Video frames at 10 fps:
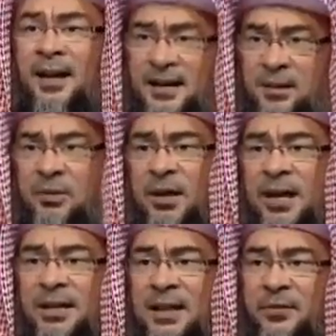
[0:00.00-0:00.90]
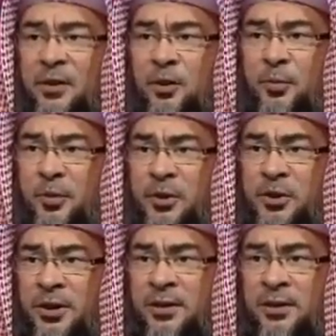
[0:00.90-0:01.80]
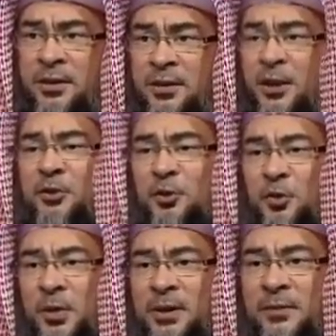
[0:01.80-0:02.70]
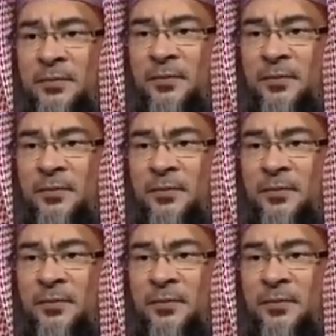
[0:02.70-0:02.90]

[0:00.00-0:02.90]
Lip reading: Allah Azza wa Jalla has given you permission not to do it.